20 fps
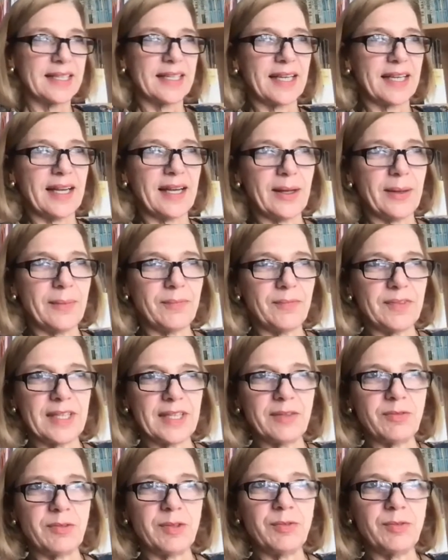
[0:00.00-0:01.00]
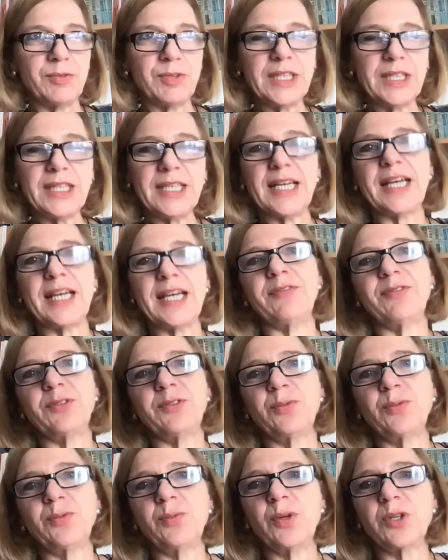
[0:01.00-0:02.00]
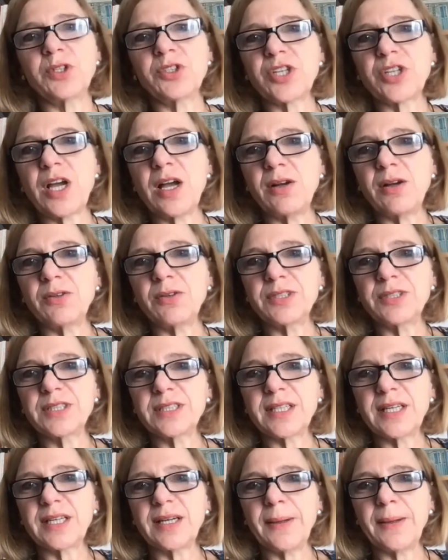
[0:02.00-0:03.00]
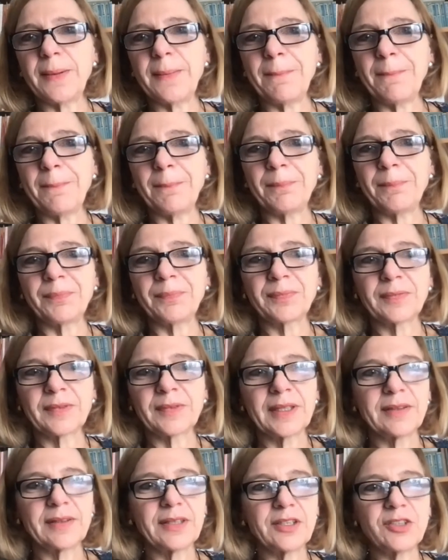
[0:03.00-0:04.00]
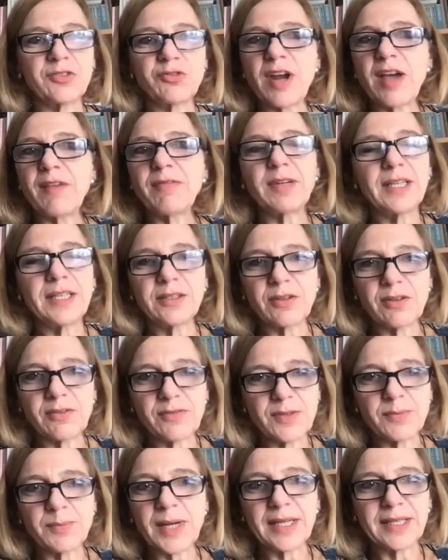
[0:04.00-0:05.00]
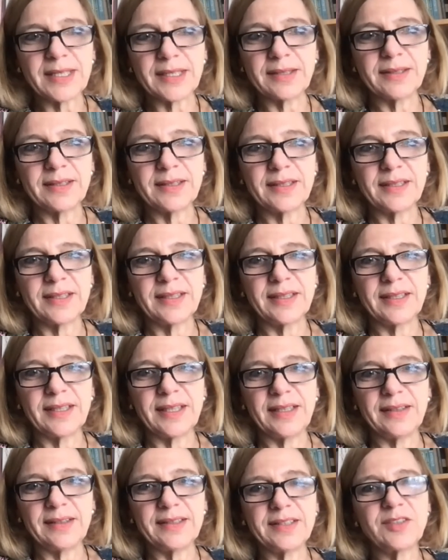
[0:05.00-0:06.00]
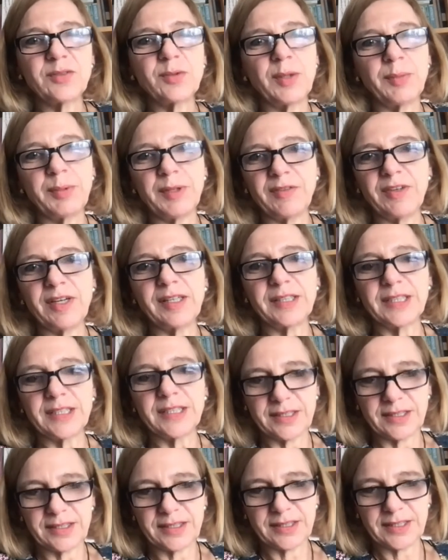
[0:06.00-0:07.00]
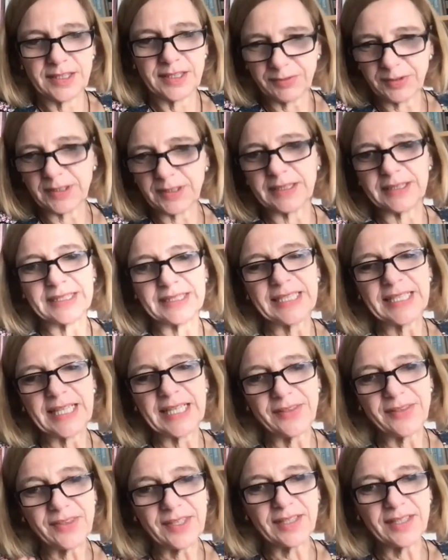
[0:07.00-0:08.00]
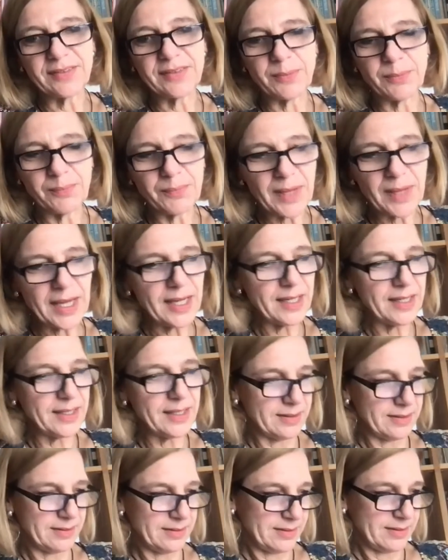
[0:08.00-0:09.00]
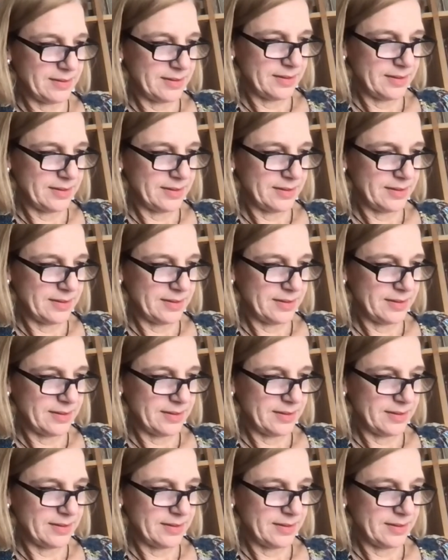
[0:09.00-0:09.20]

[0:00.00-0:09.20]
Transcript: that we really have to watch out the traveling of the money. And this will be very difficult. And I think the main